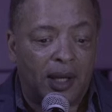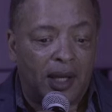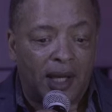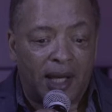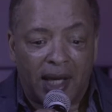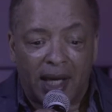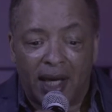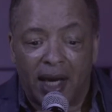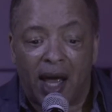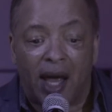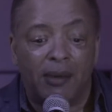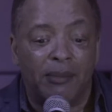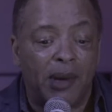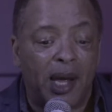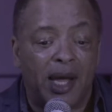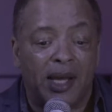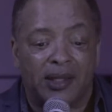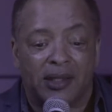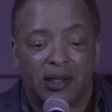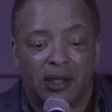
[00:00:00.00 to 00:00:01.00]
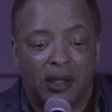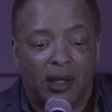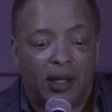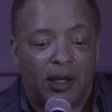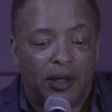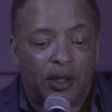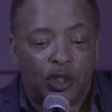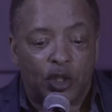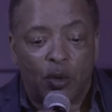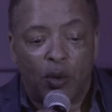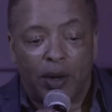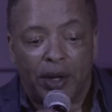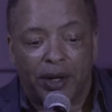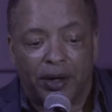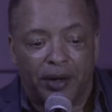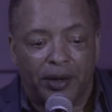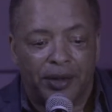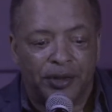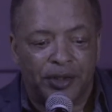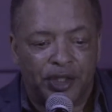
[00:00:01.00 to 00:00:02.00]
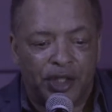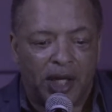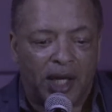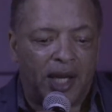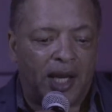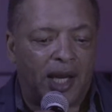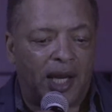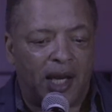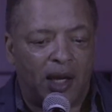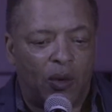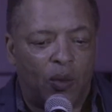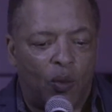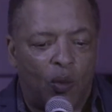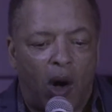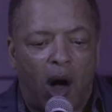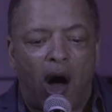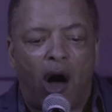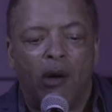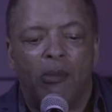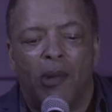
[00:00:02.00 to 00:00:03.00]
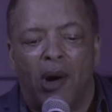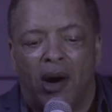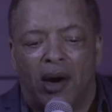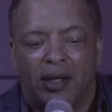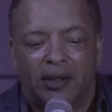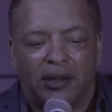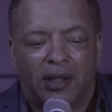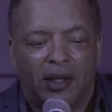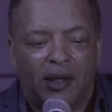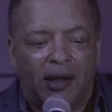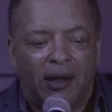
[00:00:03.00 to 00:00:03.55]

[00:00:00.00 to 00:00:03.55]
Elon Musk, Twitter, GE, Walmart.